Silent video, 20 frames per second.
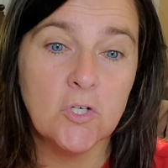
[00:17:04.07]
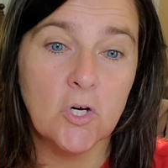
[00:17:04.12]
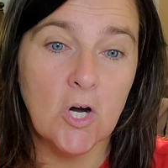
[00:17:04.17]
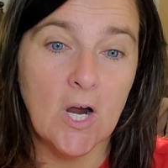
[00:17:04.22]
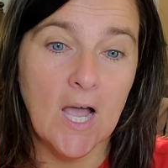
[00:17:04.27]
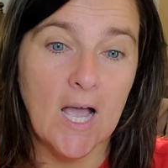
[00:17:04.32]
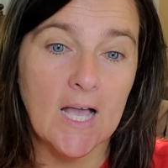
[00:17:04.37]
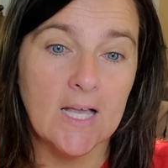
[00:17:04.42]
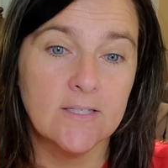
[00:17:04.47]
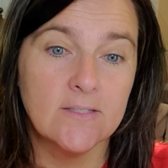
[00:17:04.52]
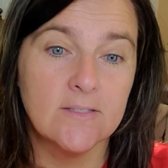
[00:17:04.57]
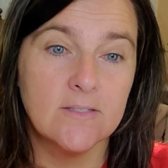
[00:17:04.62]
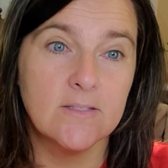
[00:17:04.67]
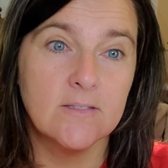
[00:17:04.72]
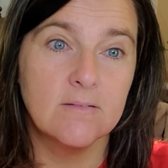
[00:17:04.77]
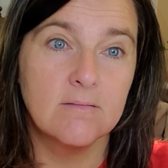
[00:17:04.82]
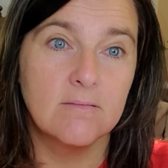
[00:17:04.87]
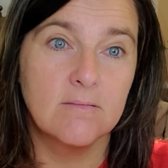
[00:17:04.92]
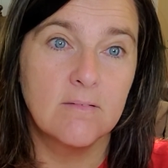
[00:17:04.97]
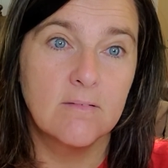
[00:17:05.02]

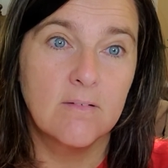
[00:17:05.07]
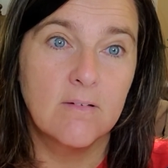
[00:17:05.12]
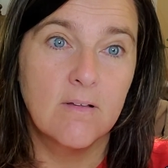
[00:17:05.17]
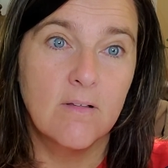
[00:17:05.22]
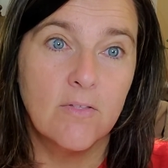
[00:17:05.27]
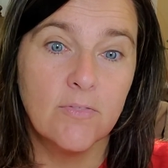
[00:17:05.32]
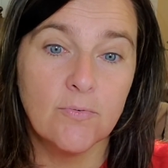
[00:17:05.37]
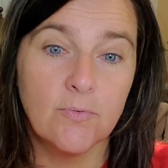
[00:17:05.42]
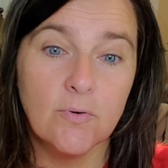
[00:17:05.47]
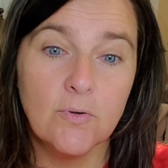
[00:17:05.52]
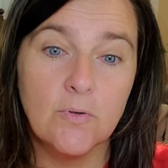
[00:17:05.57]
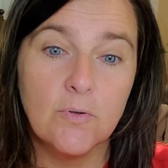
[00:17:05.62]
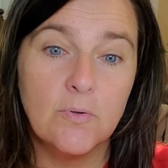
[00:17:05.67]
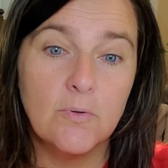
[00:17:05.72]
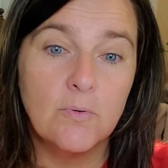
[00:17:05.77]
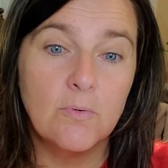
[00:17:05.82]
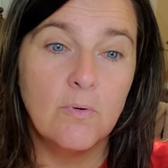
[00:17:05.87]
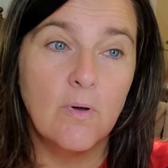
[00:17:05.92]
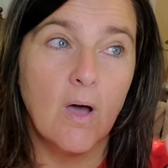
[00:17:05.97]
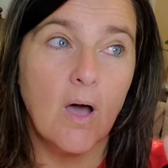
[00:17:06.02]
Christ,
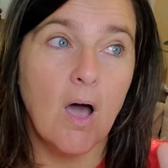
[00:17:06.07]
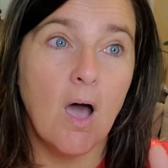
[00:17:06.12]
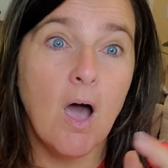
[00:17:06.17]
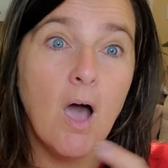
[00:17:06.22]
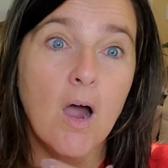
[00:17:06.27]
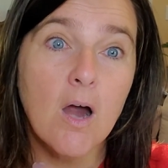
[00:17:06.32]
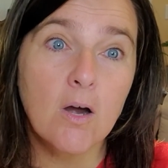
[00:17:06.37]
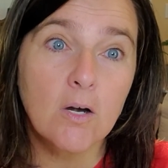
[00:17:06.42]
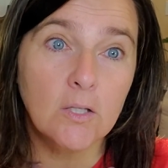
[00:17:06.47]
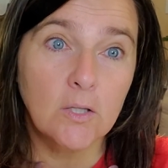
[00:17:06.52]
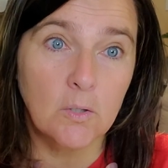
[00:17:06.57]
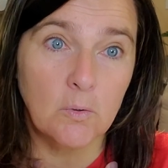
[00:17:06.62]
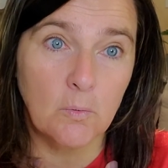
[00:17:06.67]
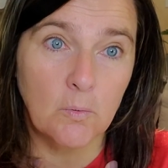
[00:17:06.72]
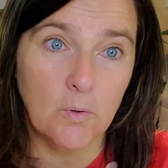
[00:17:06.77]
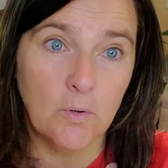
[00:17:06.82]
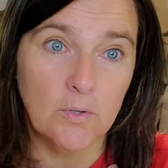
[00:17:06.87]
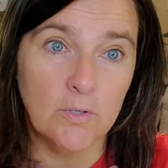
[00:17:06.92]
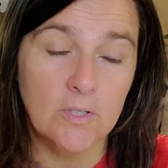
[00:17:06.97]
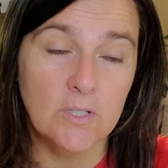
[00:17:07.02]
through our
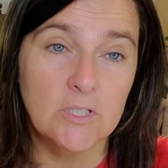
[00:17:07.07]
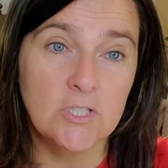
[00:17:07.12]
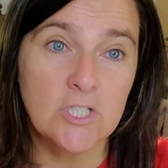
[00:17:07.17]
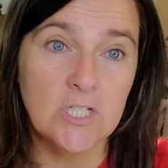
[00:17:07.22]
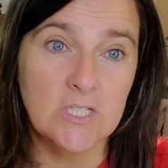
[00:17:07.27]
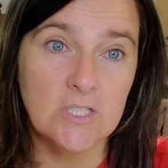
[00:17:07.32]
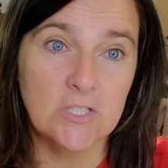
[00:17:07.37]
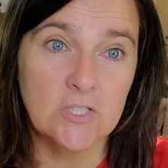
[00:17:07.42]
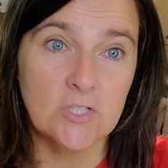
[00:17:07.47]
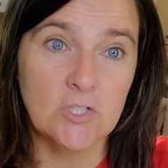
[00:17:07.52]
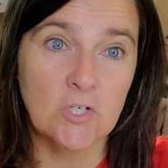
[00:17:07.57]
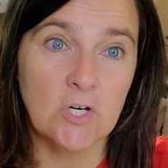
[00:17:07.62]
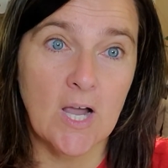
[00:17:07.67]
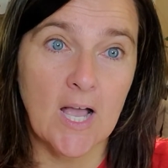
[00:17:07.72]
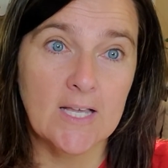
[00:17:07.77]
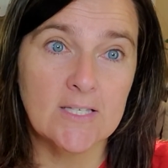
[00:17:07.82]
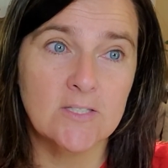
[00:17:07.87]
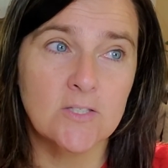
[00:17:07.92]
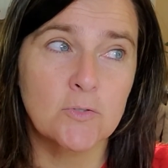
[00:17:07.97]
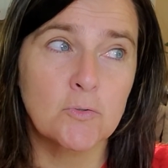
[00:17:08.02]
Lord Jesus
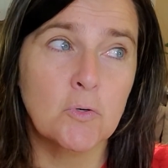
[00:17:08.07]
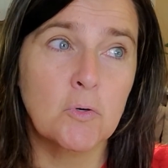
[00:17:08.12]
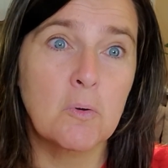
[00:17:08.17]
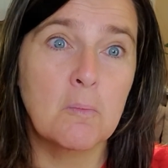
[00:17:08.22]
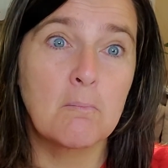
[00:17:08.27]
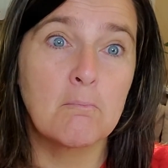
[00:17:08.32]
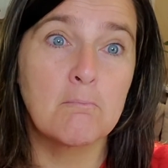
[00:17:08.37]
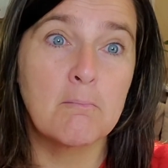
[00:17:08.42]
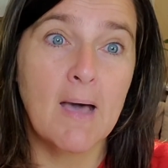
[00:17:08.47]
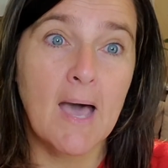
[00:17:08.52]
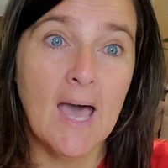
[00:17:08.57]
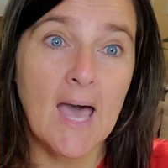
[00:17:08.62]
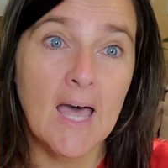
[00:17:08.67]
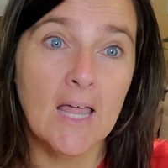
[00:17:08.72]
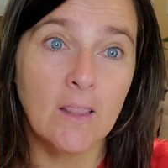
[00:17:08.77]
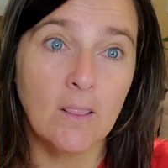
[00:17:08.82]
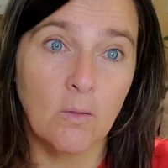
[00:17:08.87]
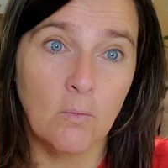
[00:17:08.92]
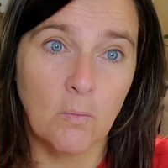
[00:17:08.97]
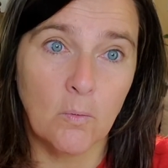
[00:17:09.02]
Christ, through
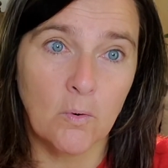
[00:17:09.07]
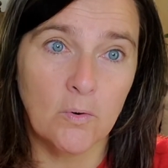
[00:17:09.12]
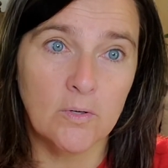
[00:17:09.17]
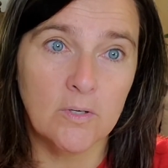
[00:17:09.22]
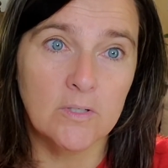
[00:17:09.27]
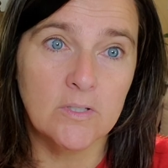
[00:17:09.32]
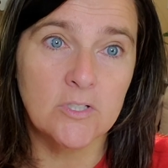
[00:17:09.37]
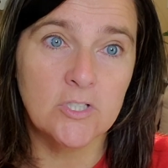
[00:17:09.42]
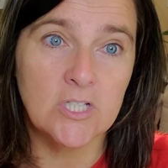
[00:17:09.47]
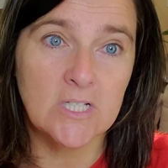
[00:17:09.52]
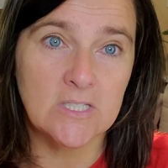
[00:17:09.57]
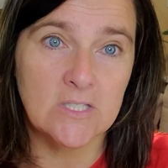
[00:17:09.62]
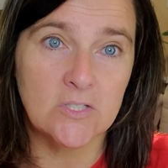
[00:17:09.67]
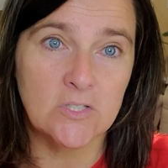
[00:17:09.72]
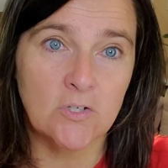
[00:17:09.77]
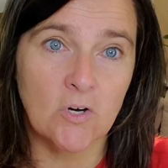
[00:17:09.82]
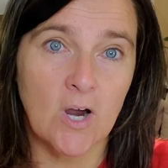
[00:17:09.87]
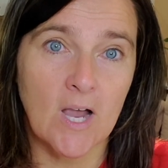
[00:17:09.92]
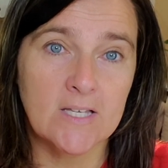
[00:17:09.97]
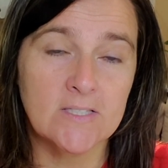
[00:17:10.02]
my Lord
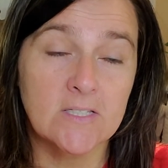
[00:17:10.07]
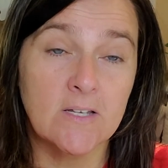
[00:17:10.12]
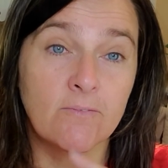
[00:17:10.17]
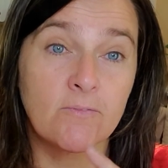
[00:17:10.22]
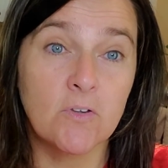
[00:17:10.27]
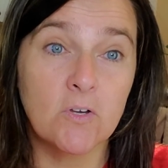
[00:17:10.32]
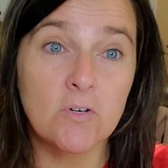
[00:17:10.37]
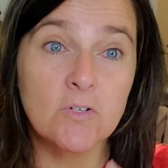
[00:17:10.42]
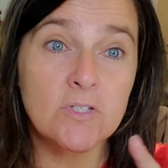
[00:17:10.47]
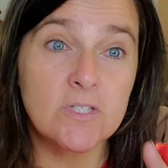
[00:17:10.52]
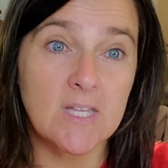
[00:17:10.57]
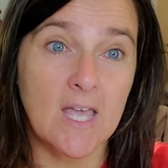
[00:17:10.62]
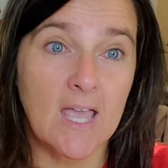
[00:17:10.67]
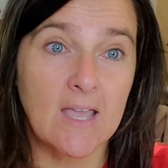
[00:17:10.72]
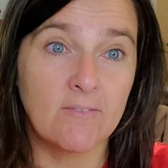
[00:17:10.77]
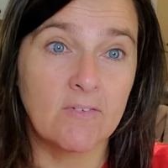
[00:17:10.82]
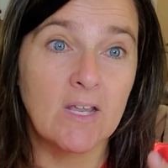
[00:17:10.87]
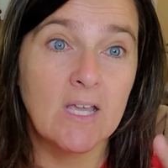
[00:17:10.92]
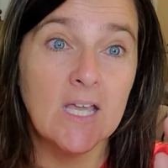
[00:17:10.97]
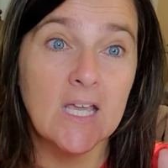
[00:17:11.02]
Jesus Christ. If you're
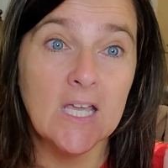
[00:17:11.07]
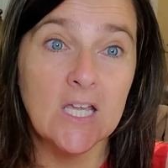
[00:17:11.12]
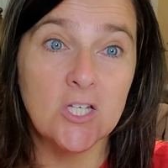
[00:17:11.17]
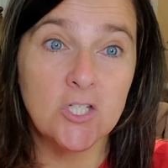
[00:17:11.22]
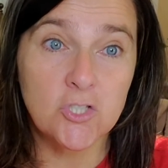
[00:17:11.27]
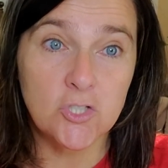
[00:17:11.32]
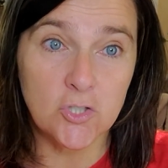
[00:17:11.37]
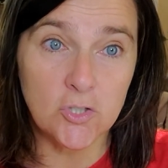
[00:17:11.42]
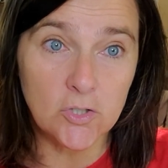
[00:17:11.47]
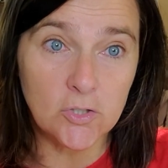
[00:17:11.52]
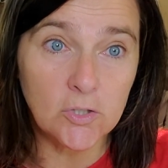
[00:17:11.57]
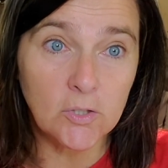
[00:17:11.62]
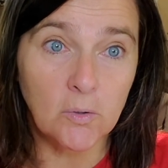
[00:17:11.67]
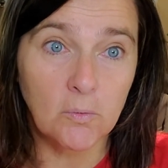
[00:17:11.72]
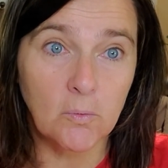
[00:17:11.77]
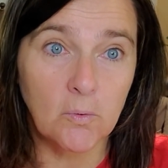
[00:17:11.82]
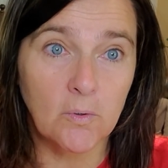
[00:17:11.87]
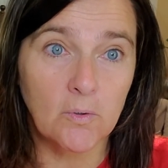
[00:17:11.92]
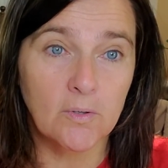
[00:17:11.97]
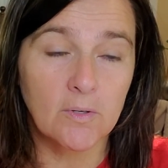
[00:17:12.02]
saved, he's your
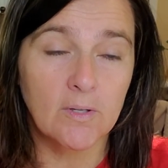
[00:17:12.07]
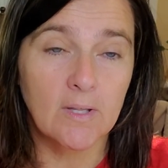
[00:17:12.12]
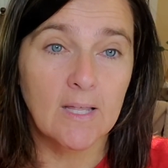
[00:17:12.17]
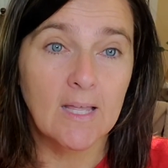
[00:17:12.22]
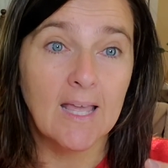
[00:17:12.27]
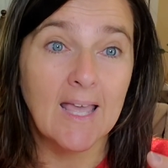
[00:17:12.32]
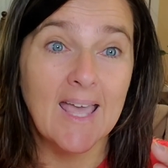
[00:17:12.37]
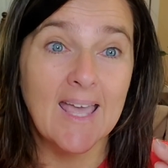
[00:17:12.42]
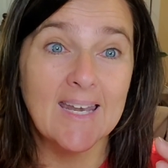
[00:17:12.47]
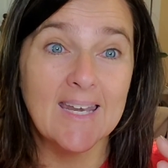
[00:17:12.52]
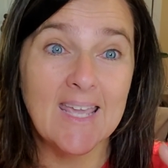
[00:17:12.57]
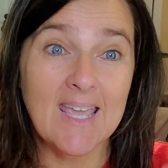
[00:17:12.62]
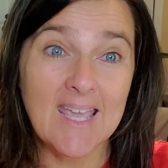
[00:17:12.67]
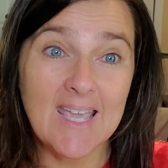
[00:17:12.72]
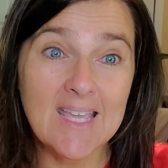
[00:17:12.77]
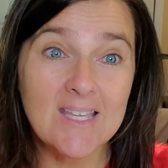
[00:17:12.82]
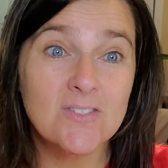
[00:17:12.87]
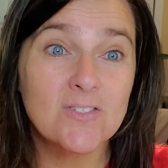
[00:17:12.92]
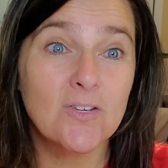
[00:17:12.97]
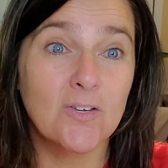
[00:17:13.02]
Lord and
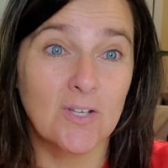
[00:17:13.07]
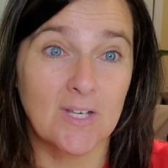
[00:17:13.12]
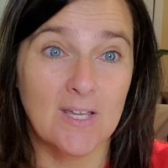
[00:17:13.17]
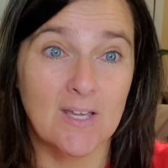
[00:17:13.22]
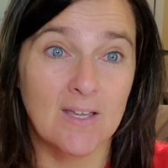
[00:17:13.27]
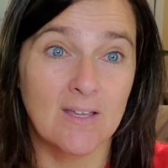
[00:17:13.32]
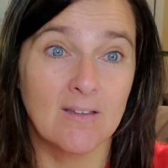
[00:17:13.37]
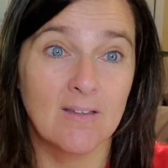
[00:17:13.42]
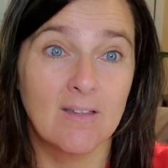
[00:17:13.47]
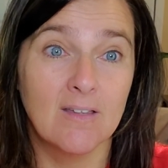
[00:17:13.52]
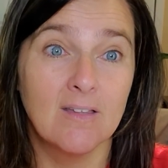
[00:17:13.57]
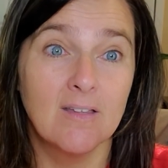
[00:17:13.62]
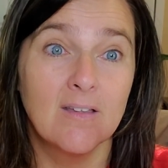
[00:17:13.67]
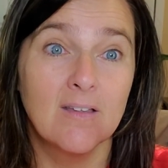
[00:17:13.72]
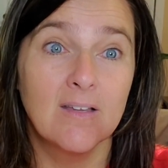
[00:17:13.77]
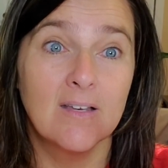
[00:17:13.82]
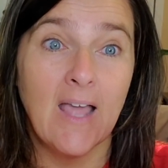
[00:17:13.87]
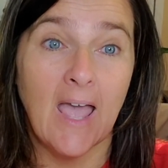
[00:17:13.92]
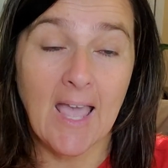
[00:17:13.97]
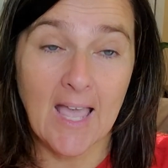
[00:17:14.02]
he's going to
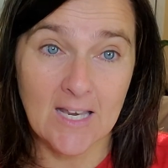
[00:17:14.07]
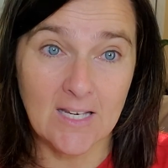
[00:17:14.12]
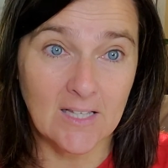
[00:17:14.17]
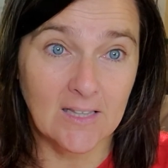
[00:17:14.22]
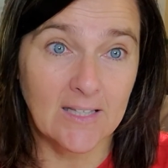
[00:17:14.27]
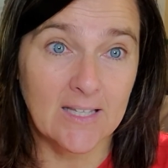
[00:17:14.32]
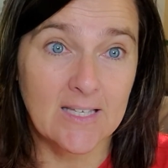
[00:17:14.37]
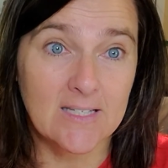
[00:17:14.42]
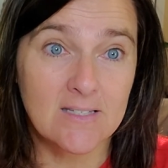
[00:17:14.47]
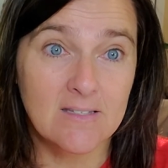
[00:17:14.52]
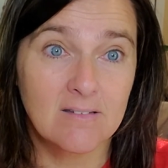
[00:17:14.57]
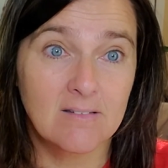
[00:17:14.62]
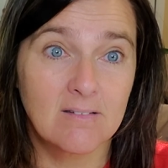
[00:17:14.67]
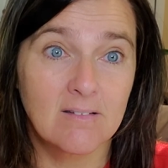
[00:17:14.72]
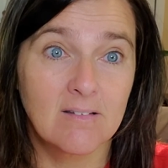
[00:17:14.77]
handle it.